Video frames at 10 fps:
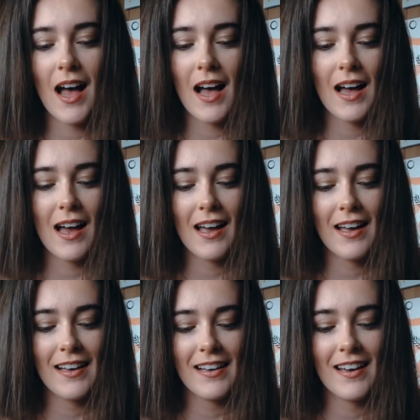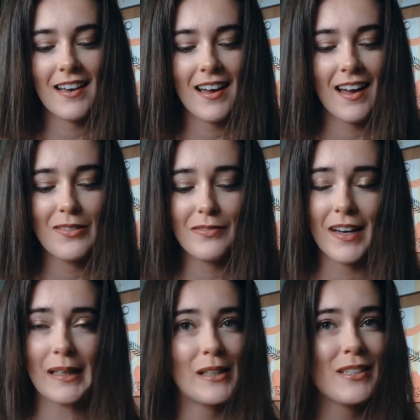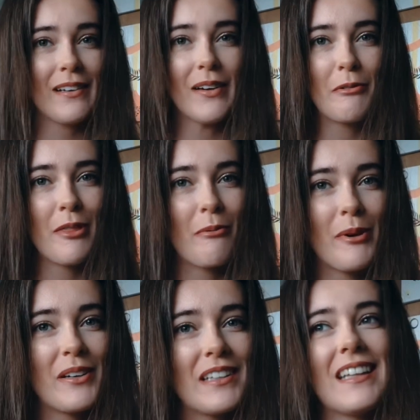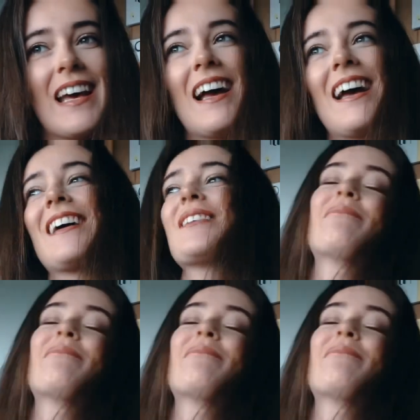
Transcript: I am finally sharing with the world that